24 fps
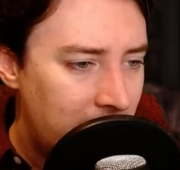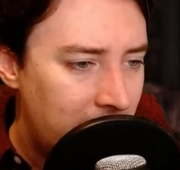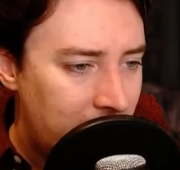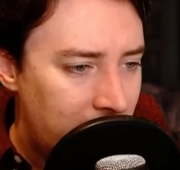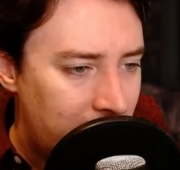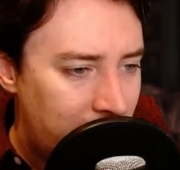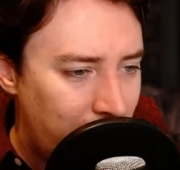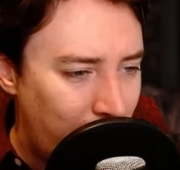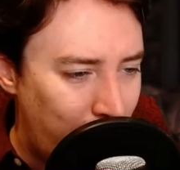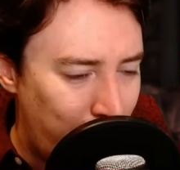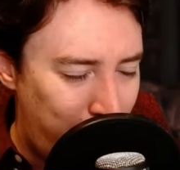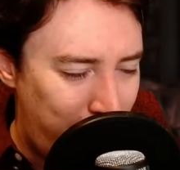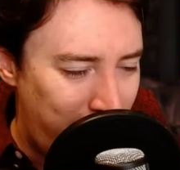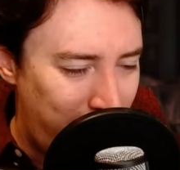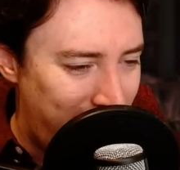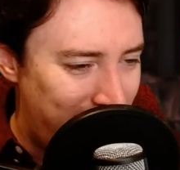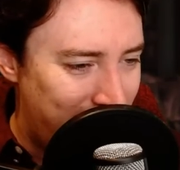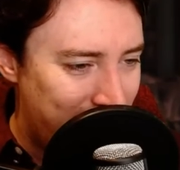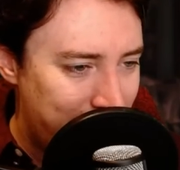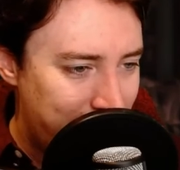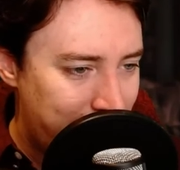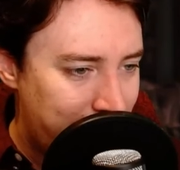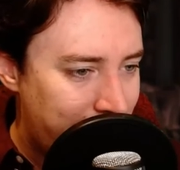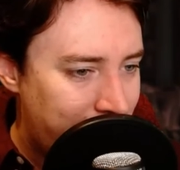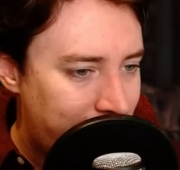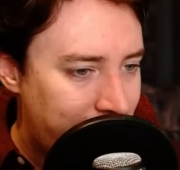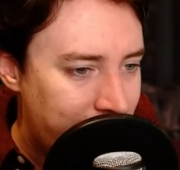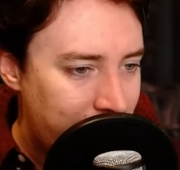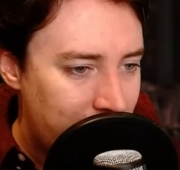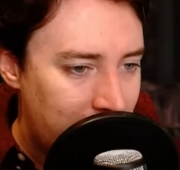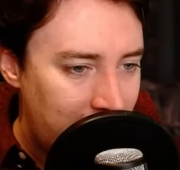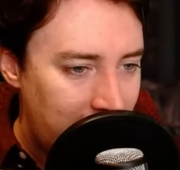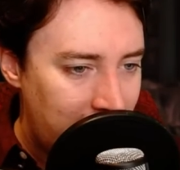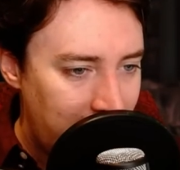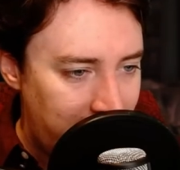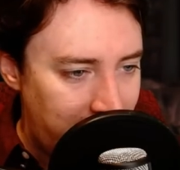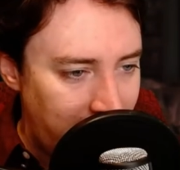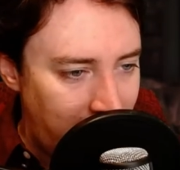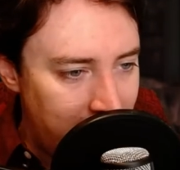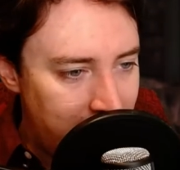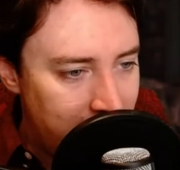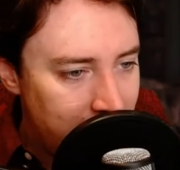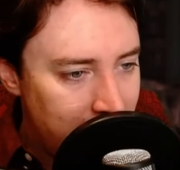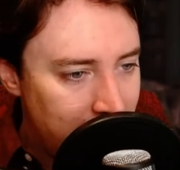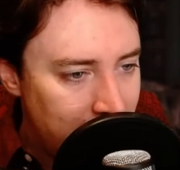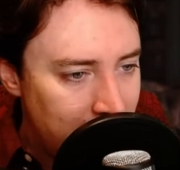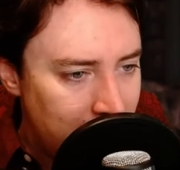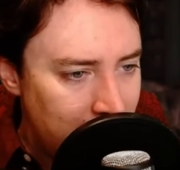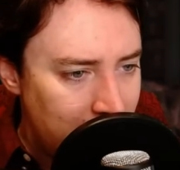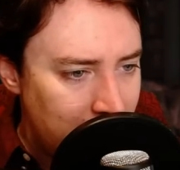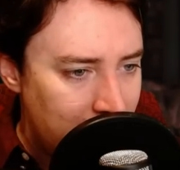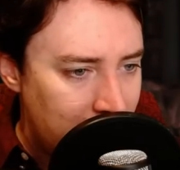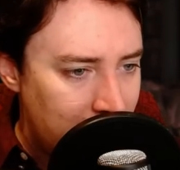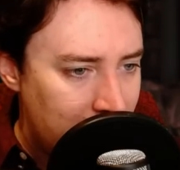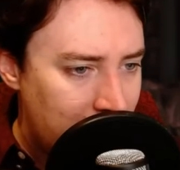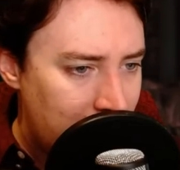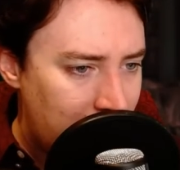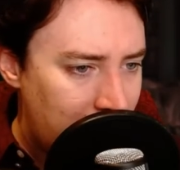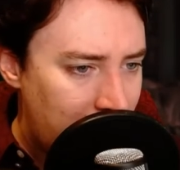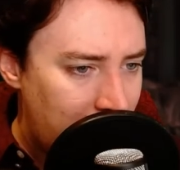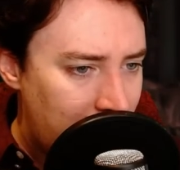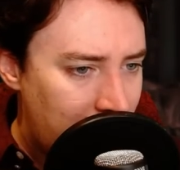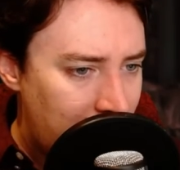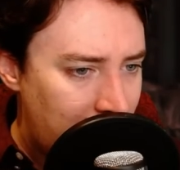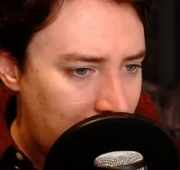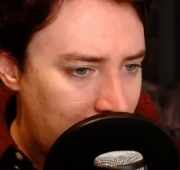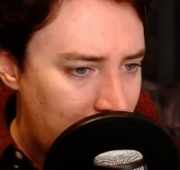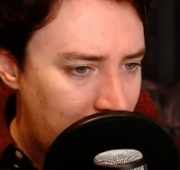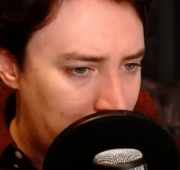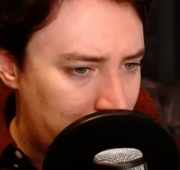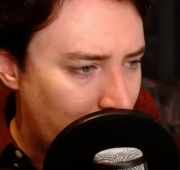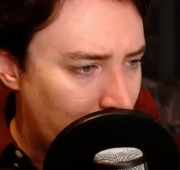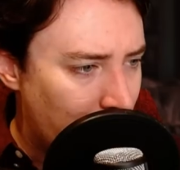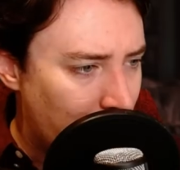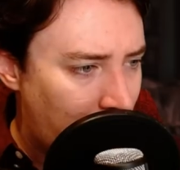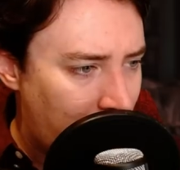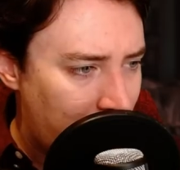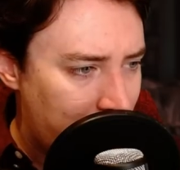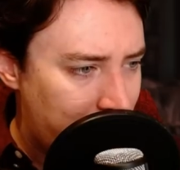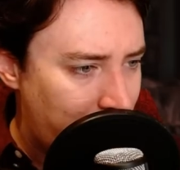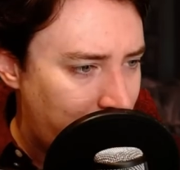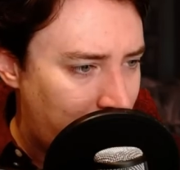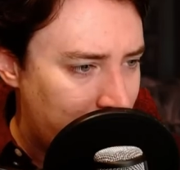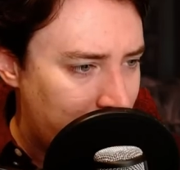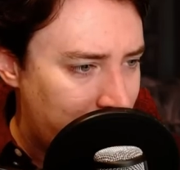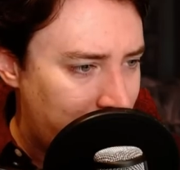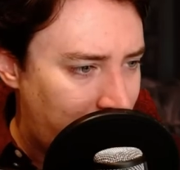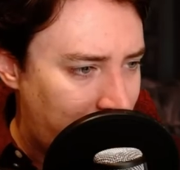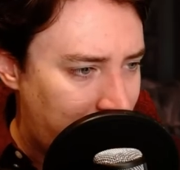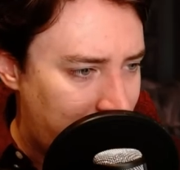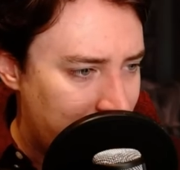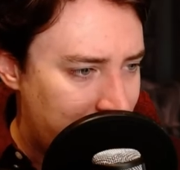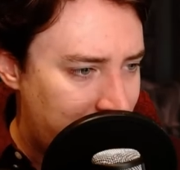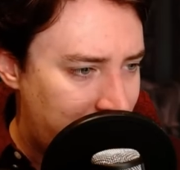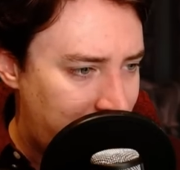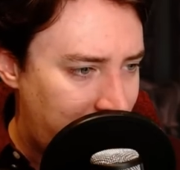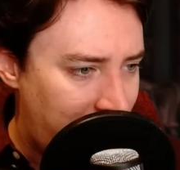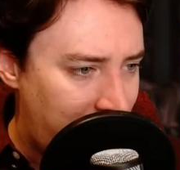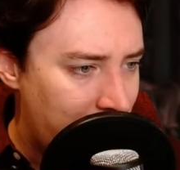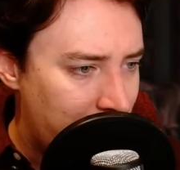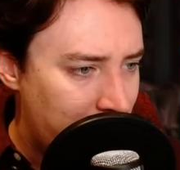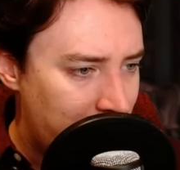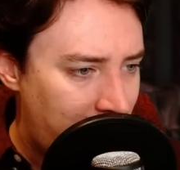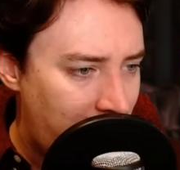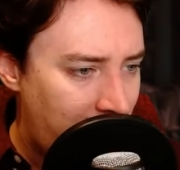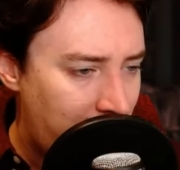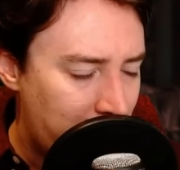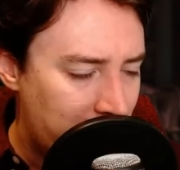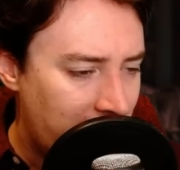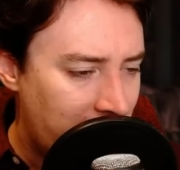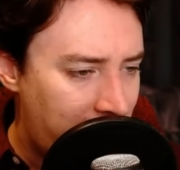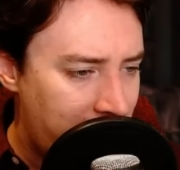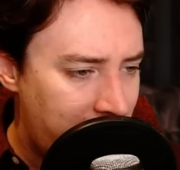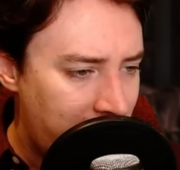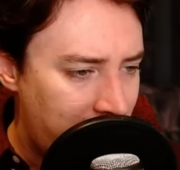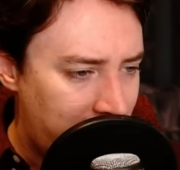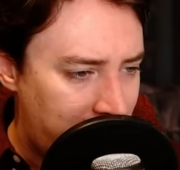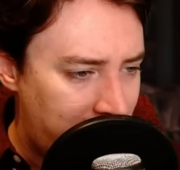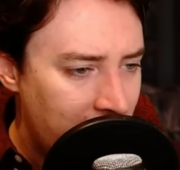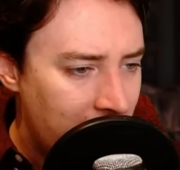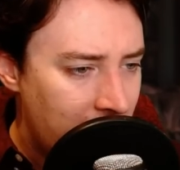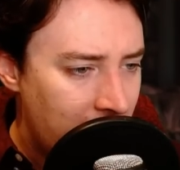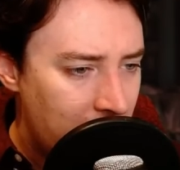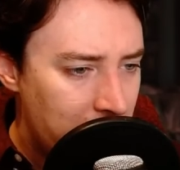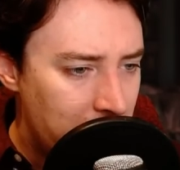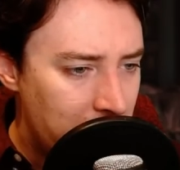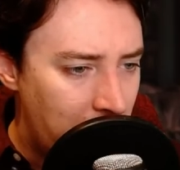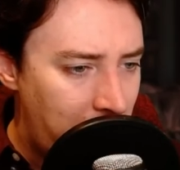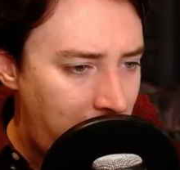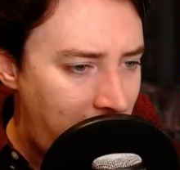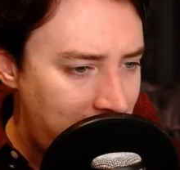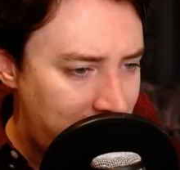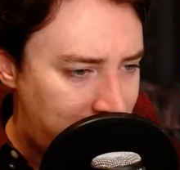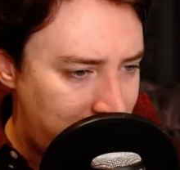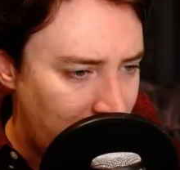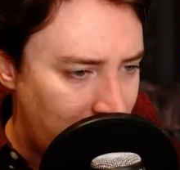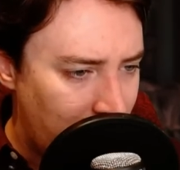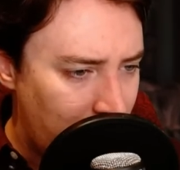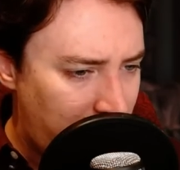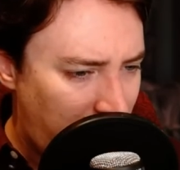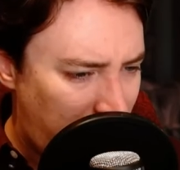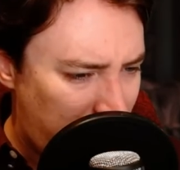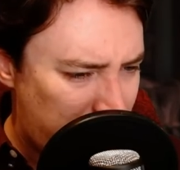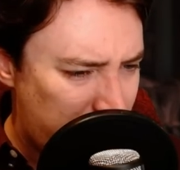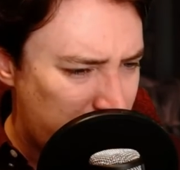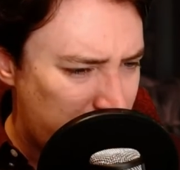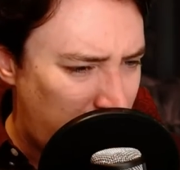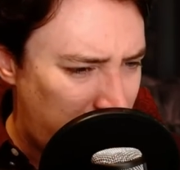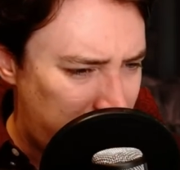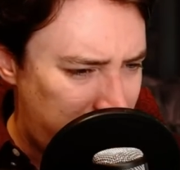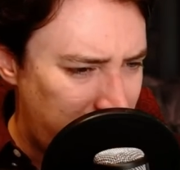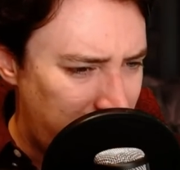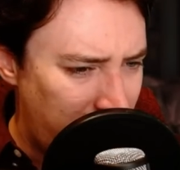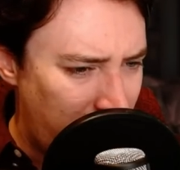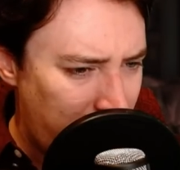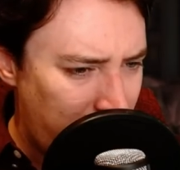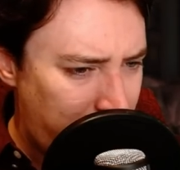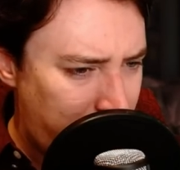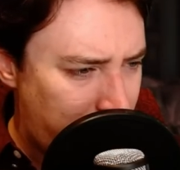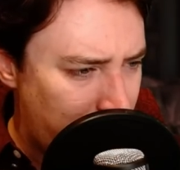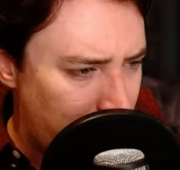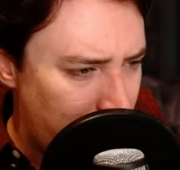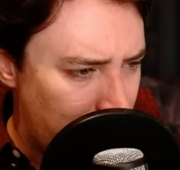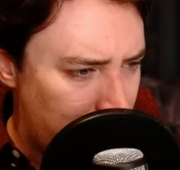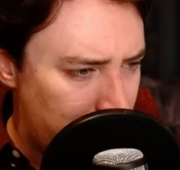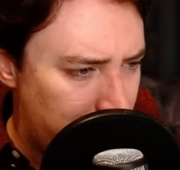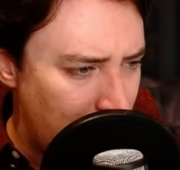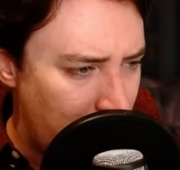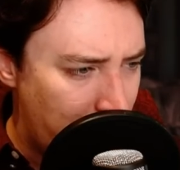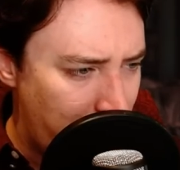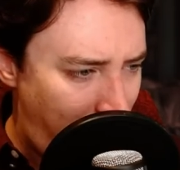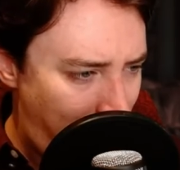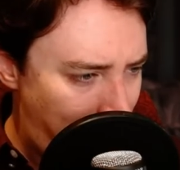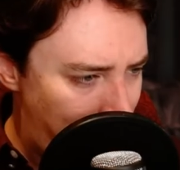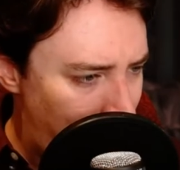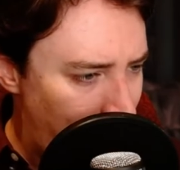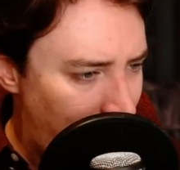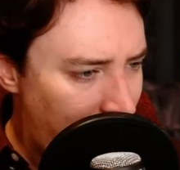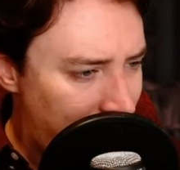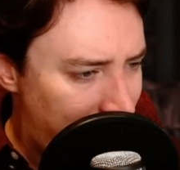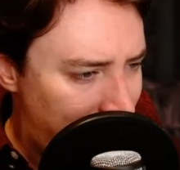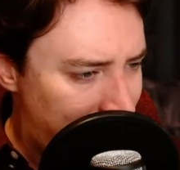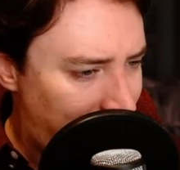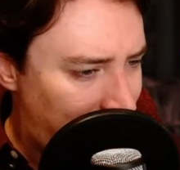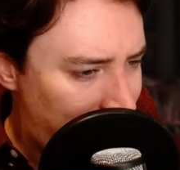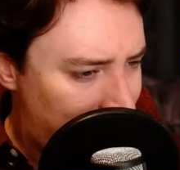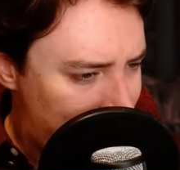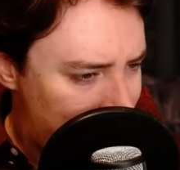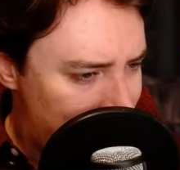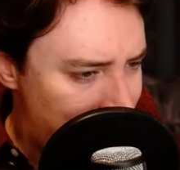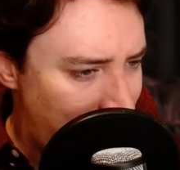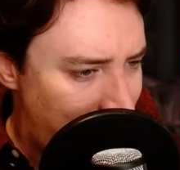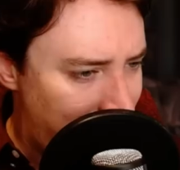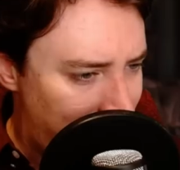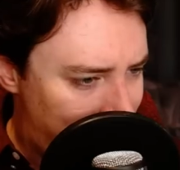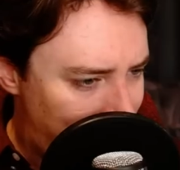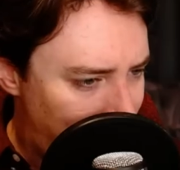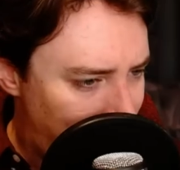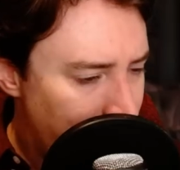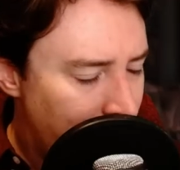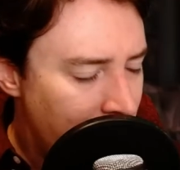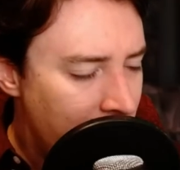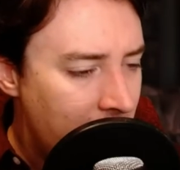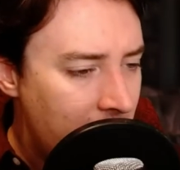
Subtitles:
No fear, he said. It was all right as far as I could see. It was like this. Memento, that's right enough for remember, and it takes a genitive.